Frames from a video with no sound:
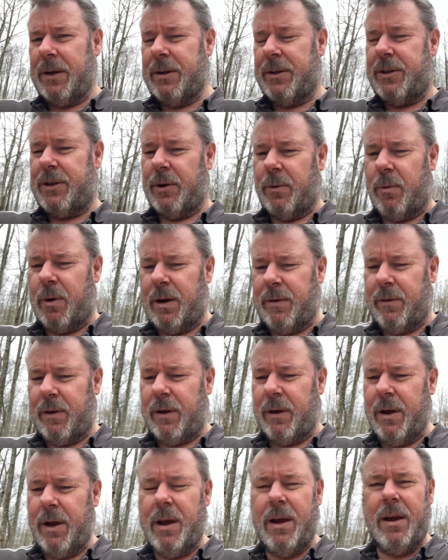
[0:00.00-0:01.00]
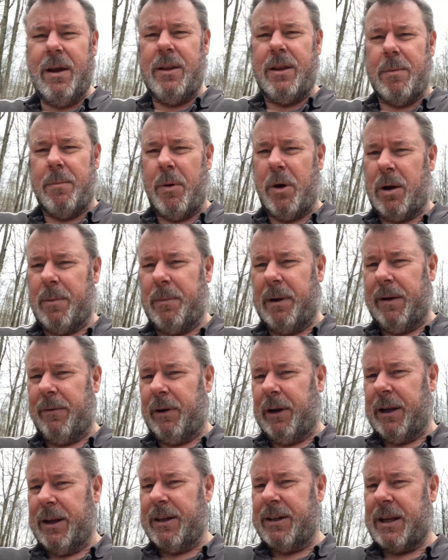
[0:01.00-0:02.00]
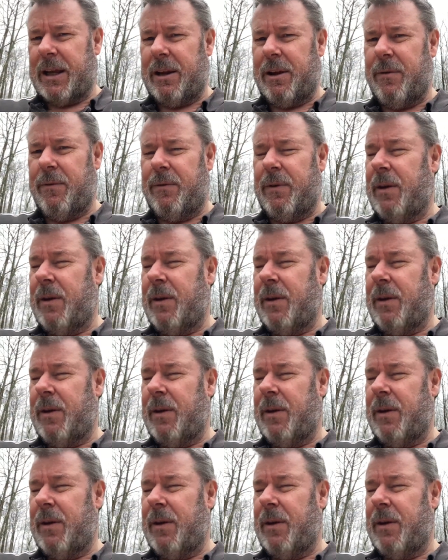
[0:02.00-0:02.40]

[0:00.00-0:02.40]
to whatever the bottom level is that you've